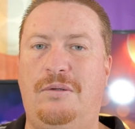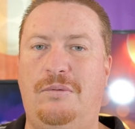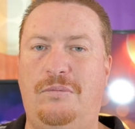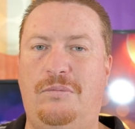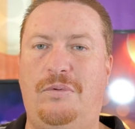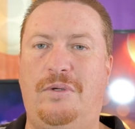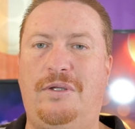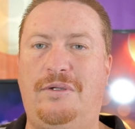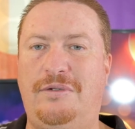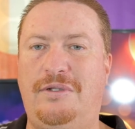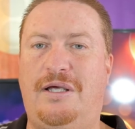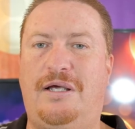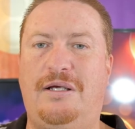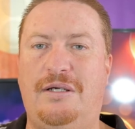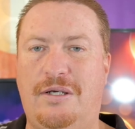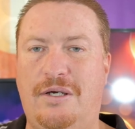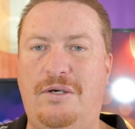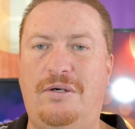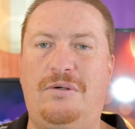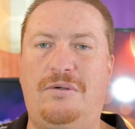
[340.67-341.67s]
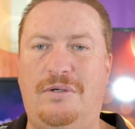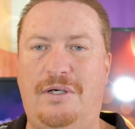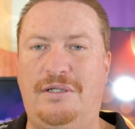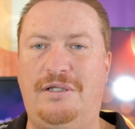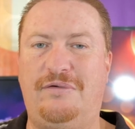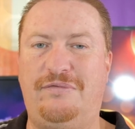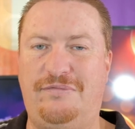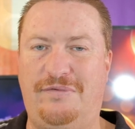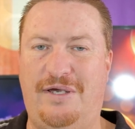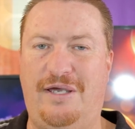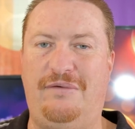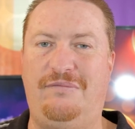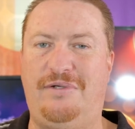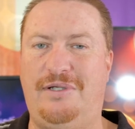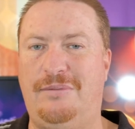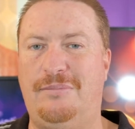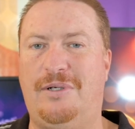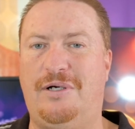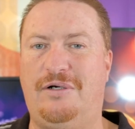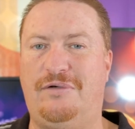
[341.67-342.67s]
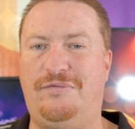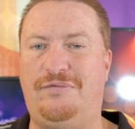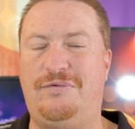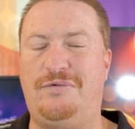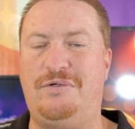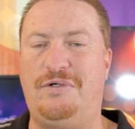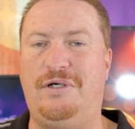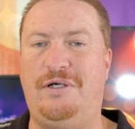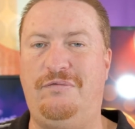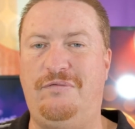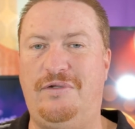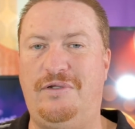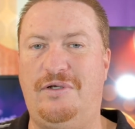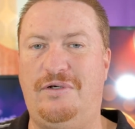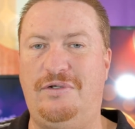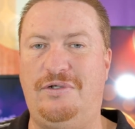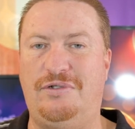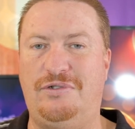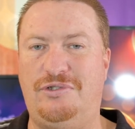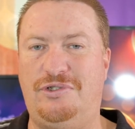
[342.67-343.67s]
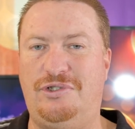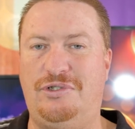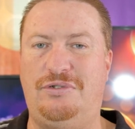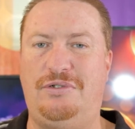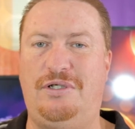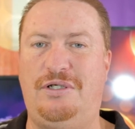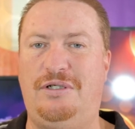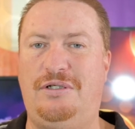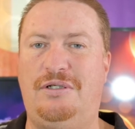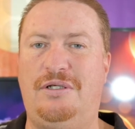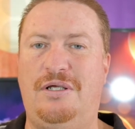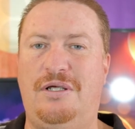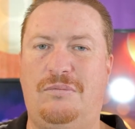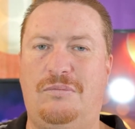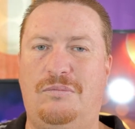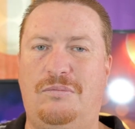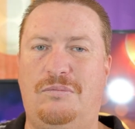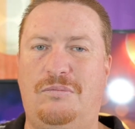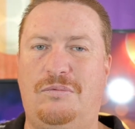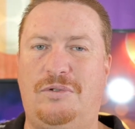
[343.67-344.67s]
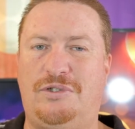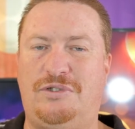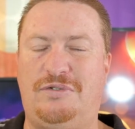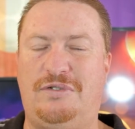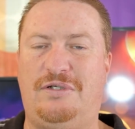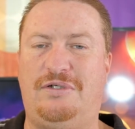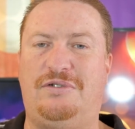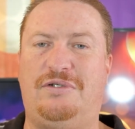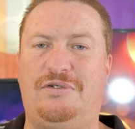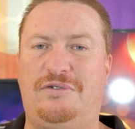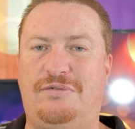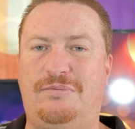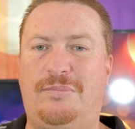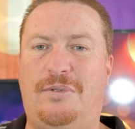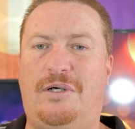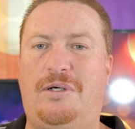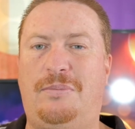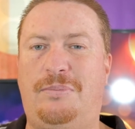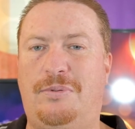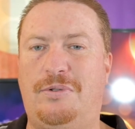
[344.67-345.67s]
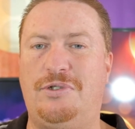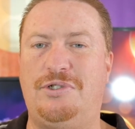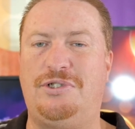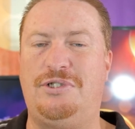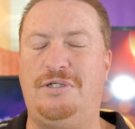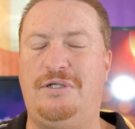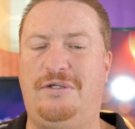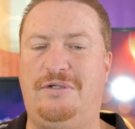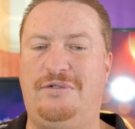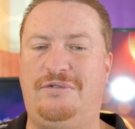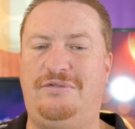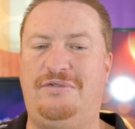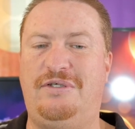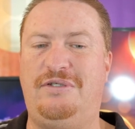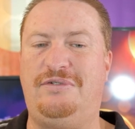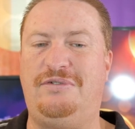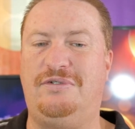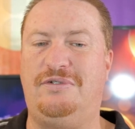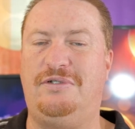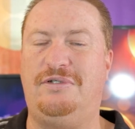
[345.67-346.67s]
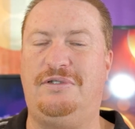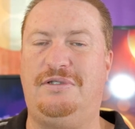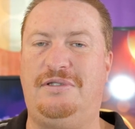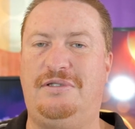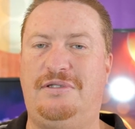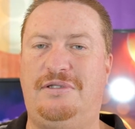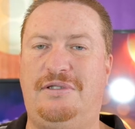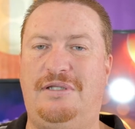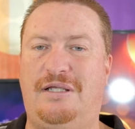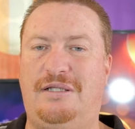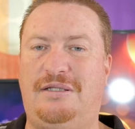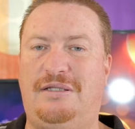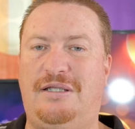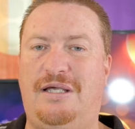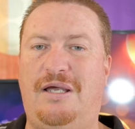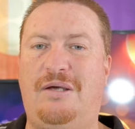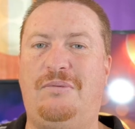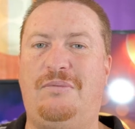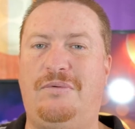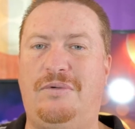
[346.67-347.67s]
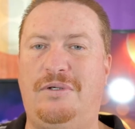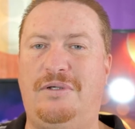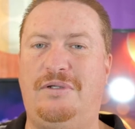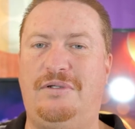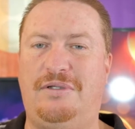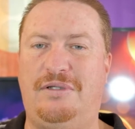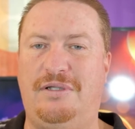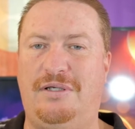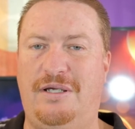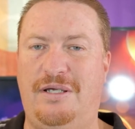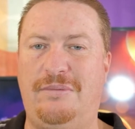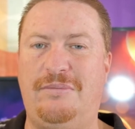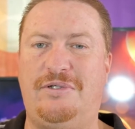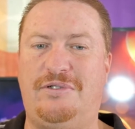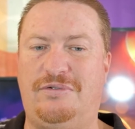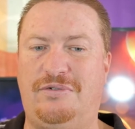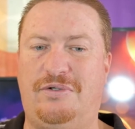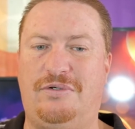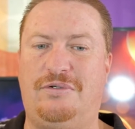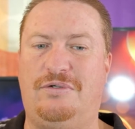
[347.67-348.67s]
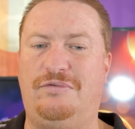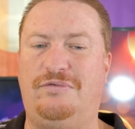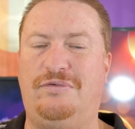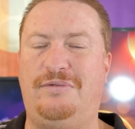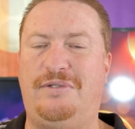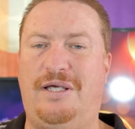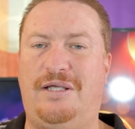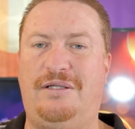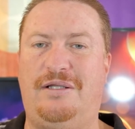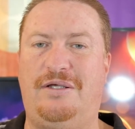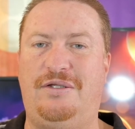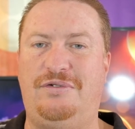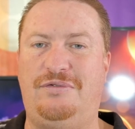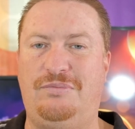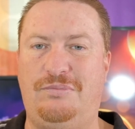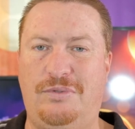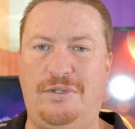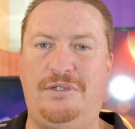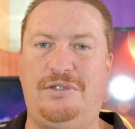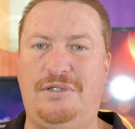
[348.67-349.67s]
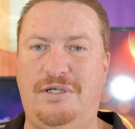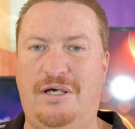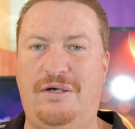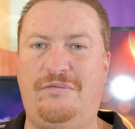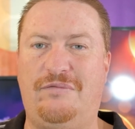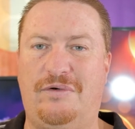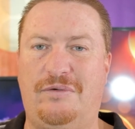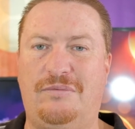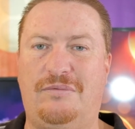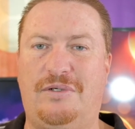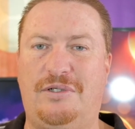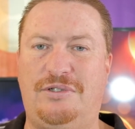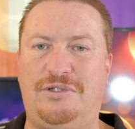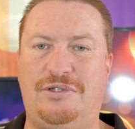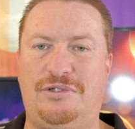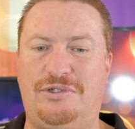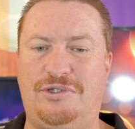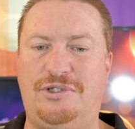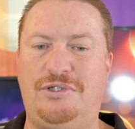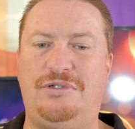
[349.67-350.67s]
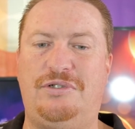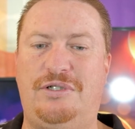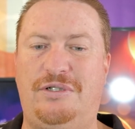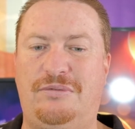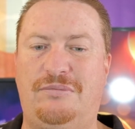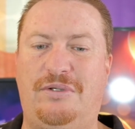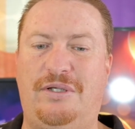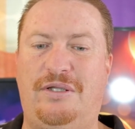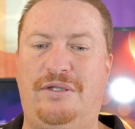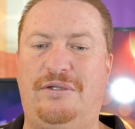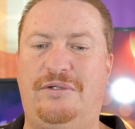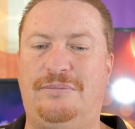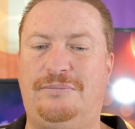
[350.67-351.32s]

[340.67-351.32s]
will not go on the 5D Mark IV, even though you're shooting with such a small portion of the sensor that the image circle from that lens would cover what you're shooting with.